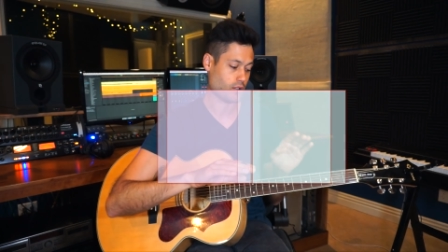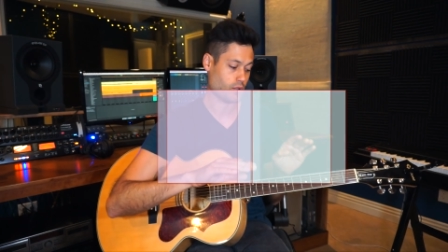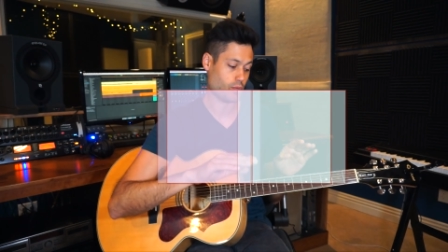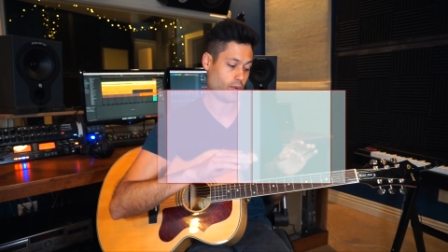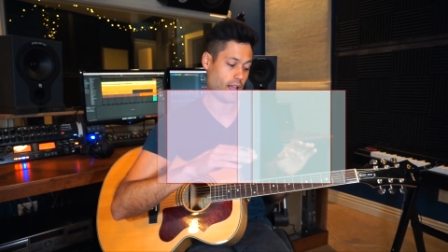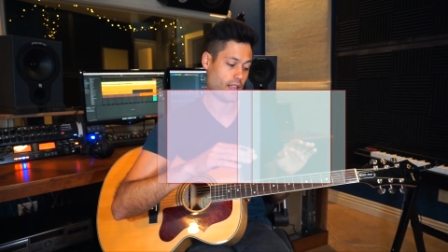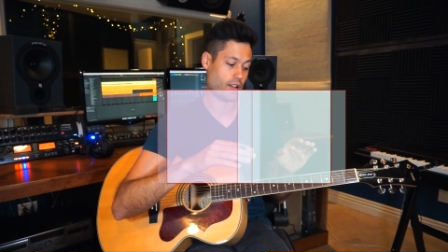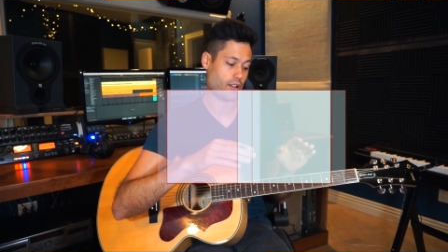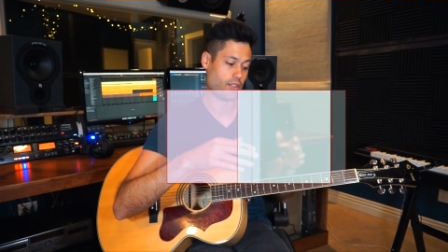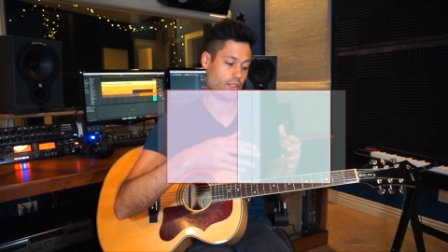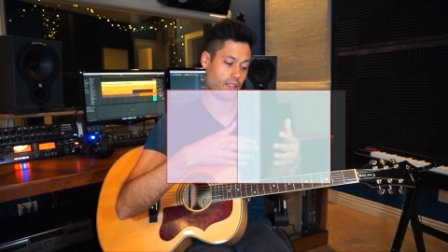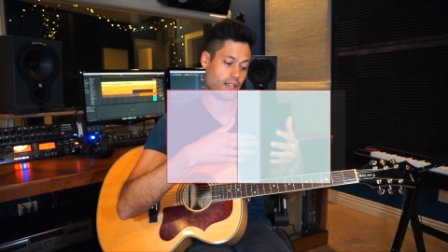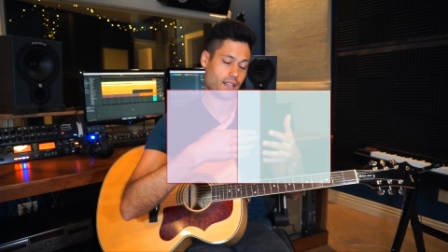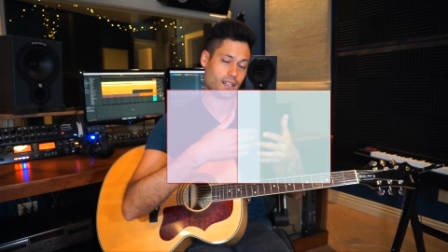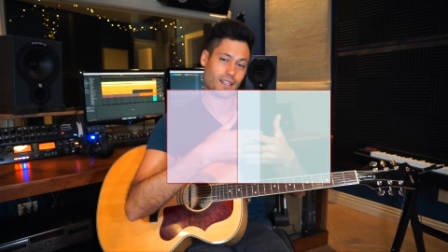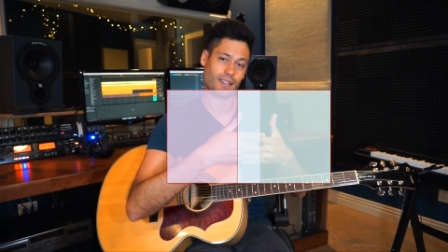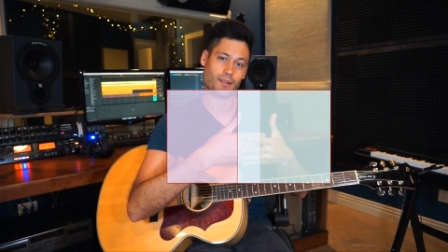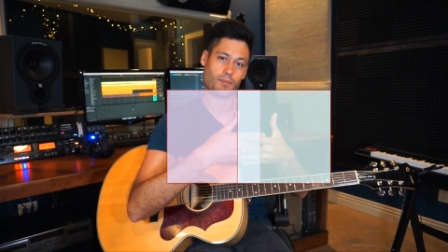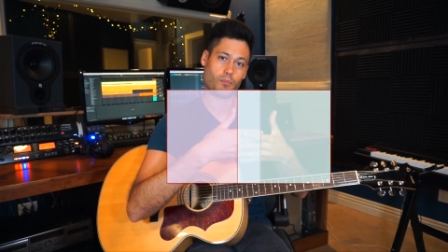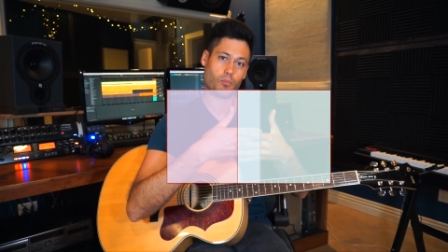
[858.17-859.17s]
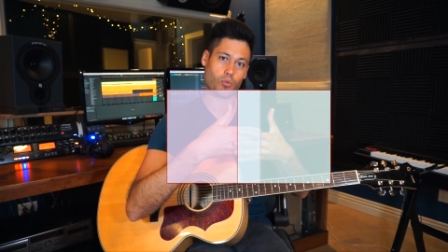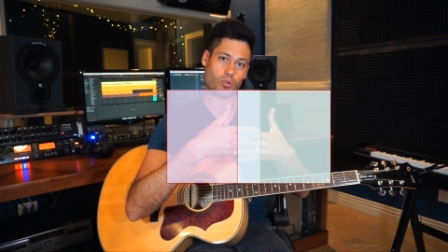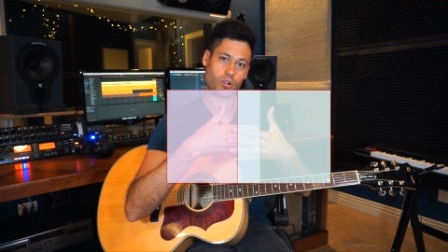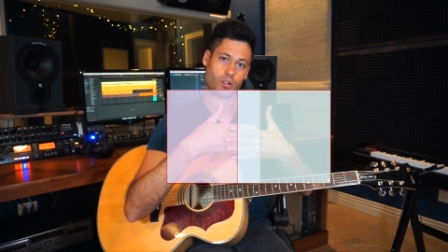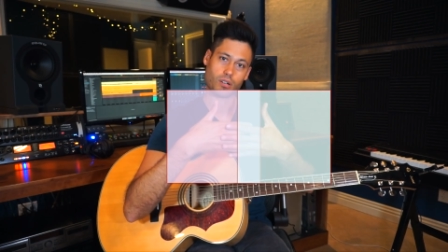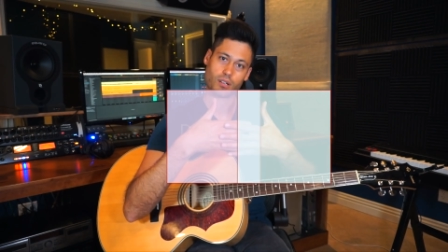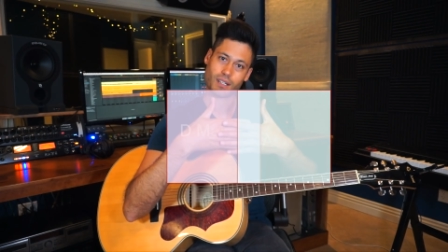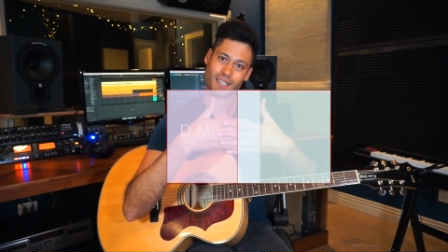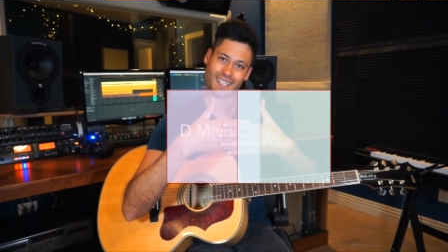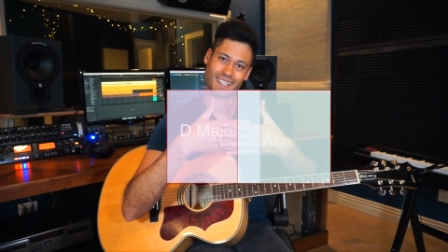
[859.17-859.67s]
rather than
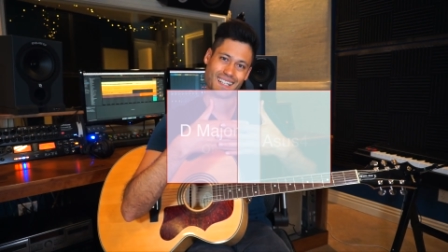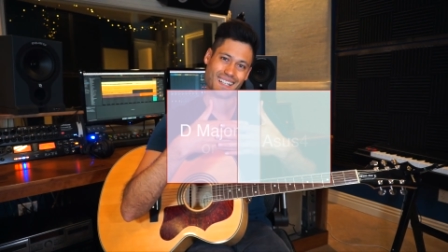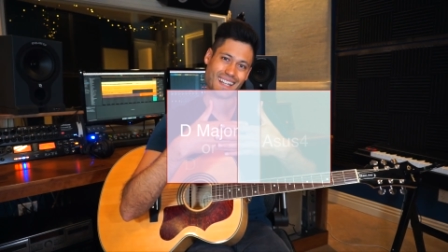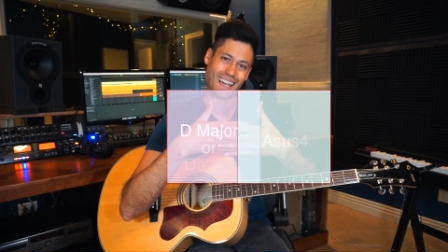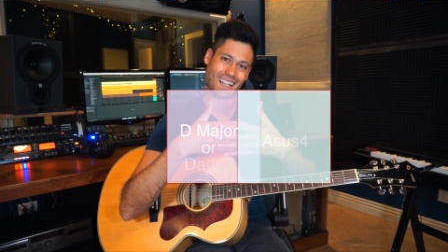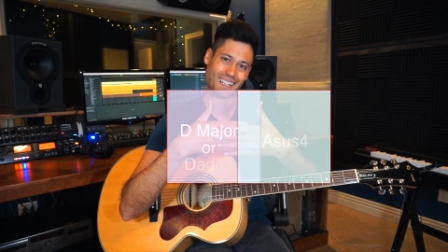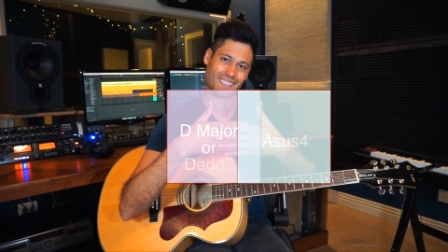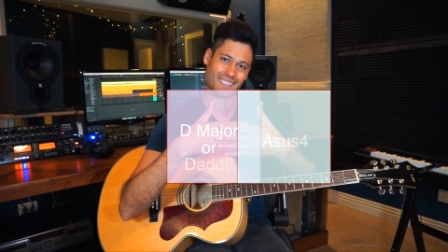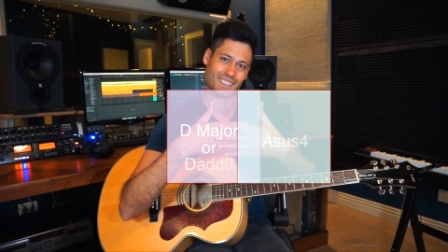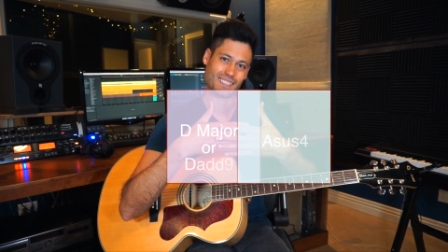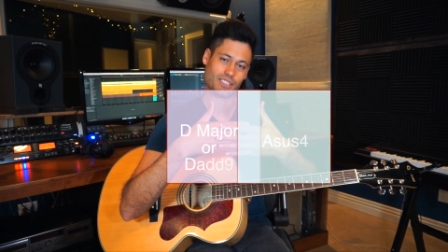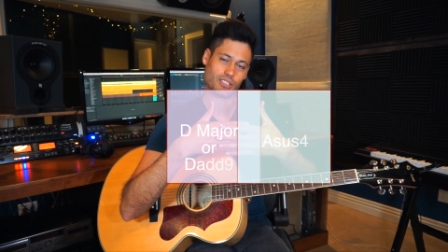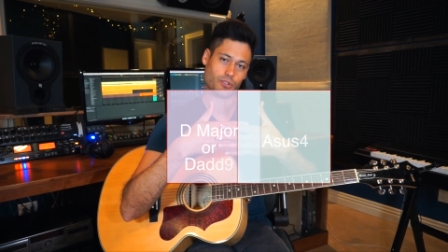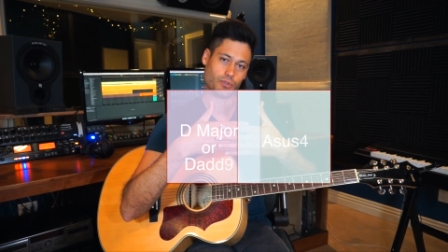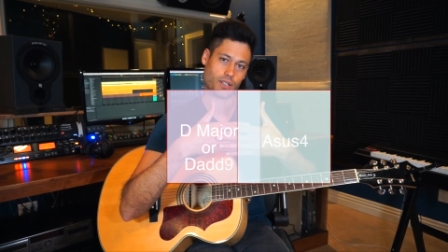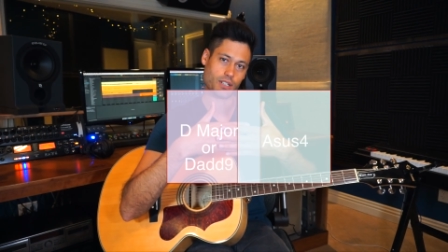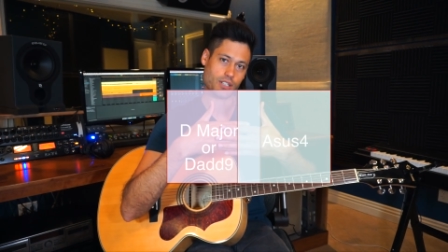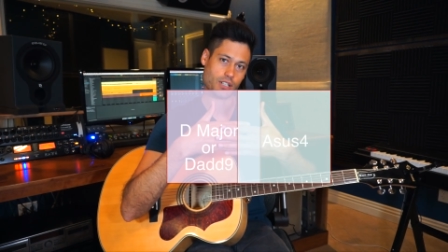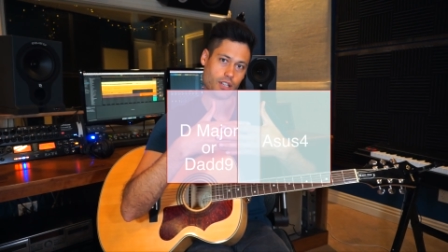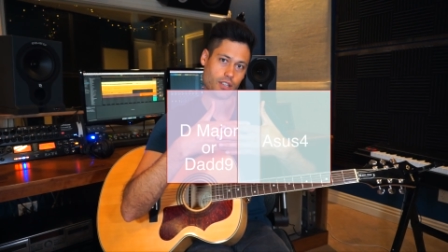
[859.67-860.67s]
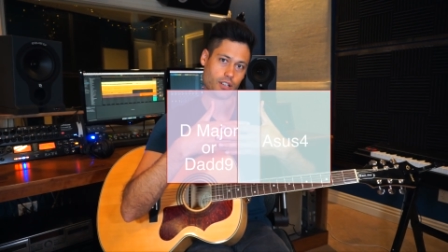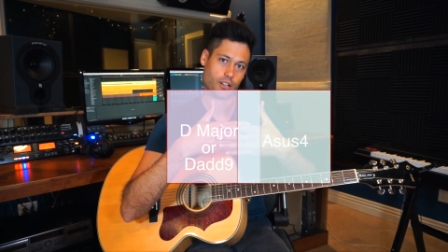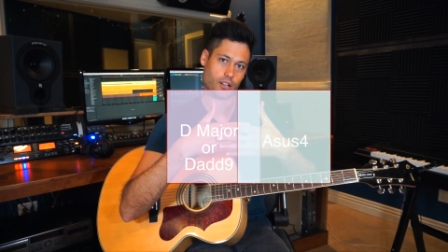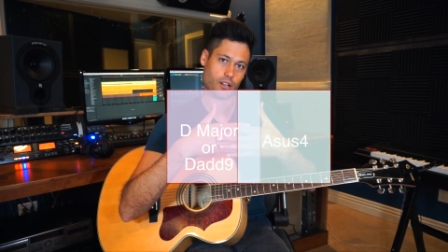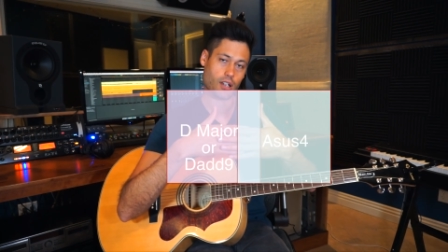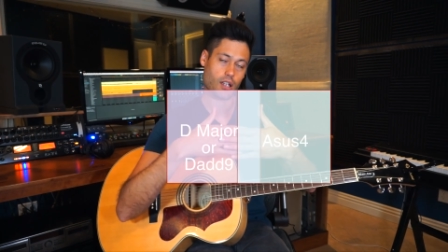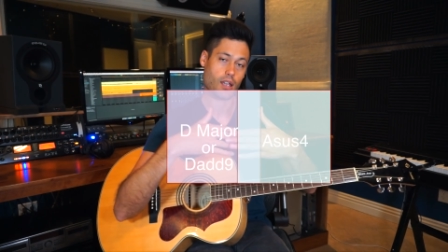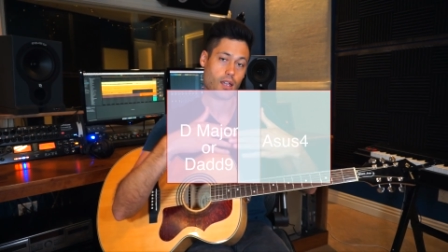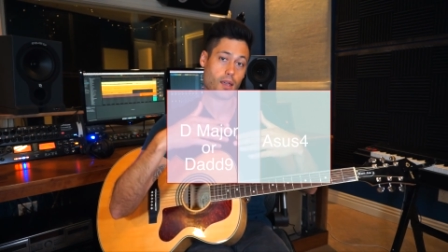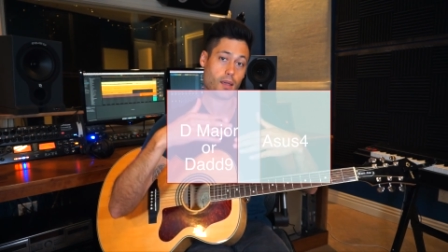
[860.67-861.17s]
more connected to each other,
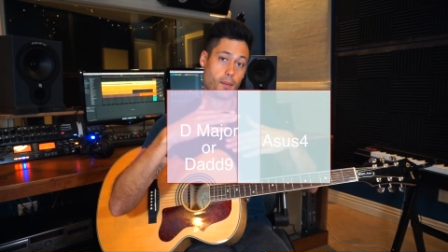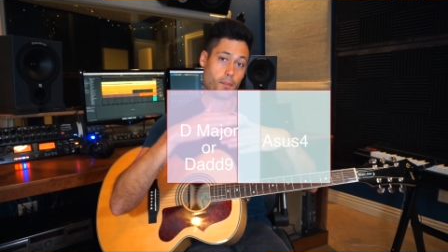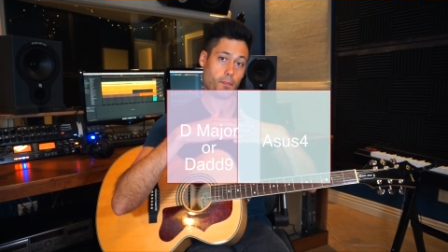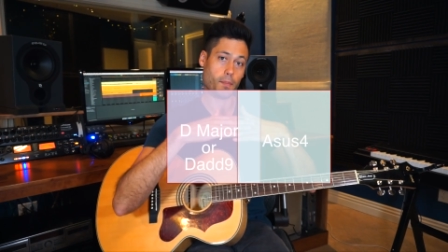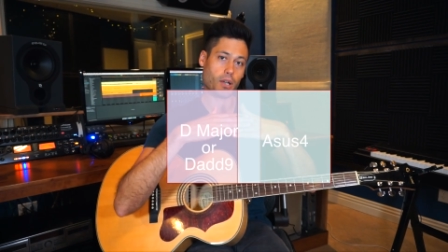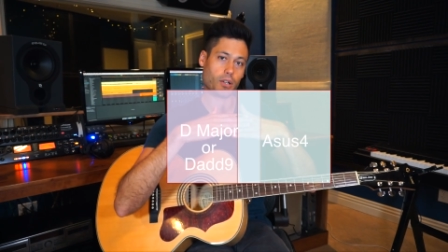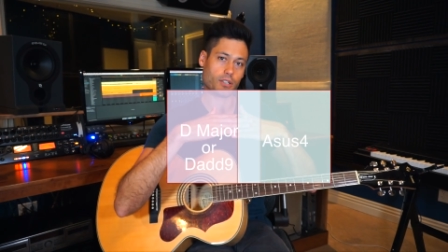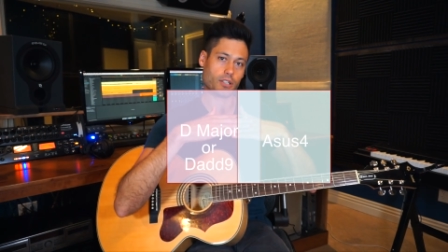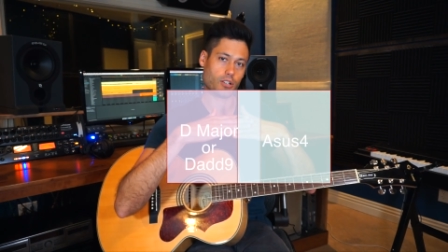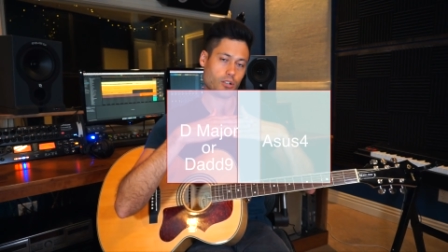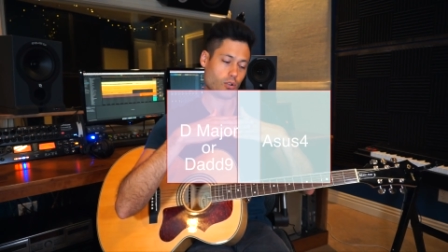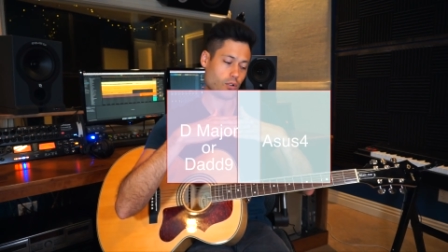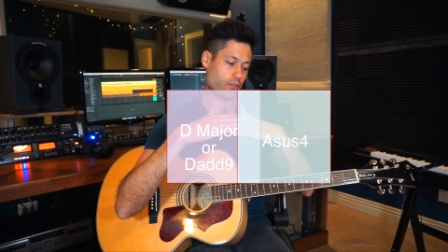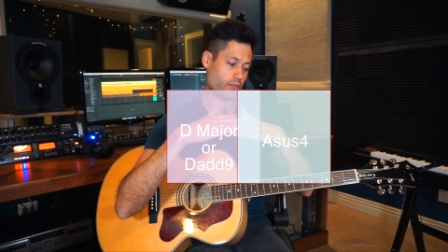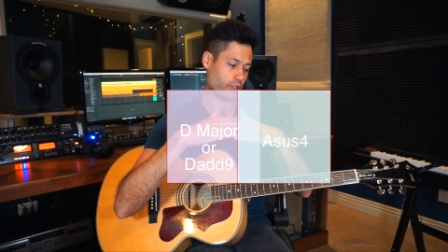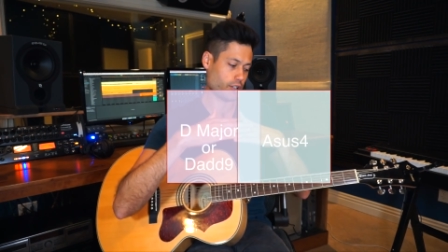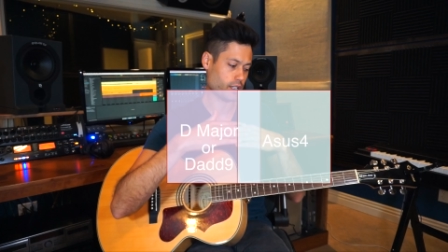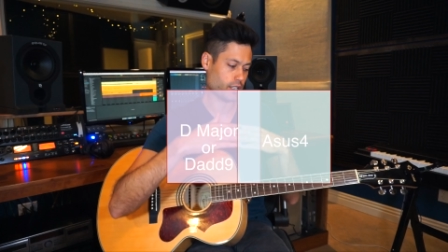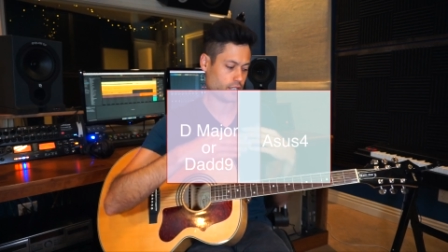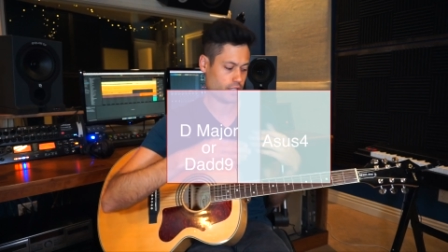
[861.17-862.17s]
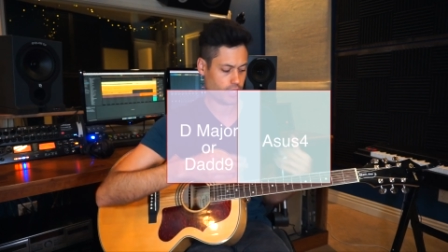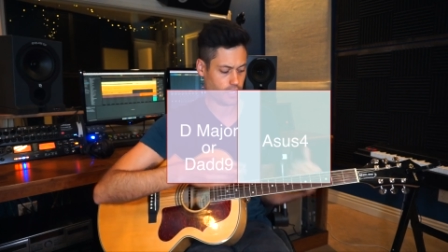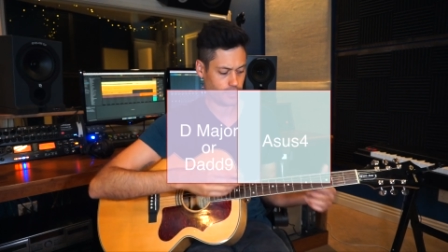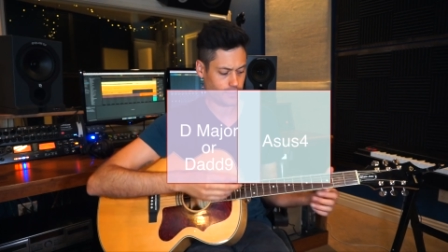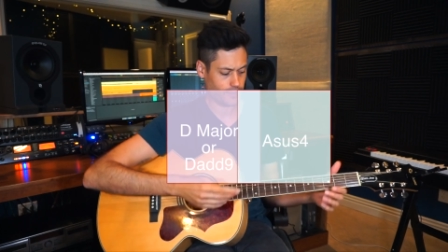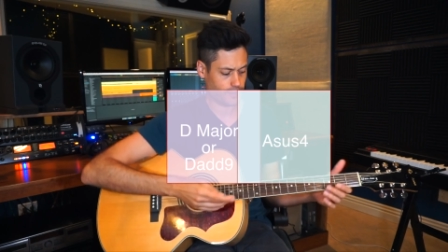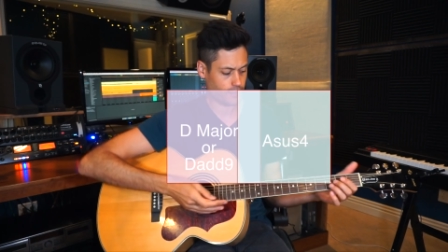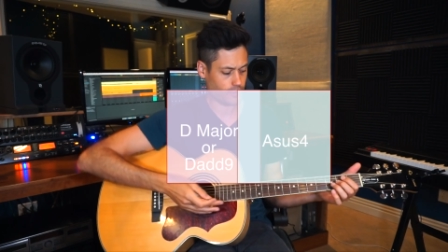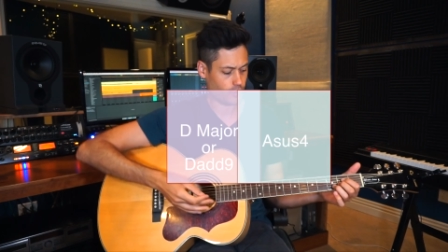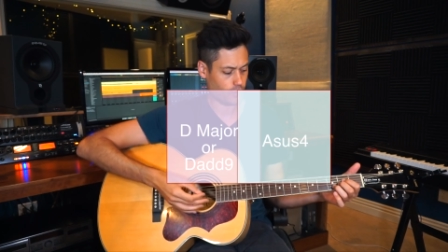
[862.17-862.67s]
melded over each other in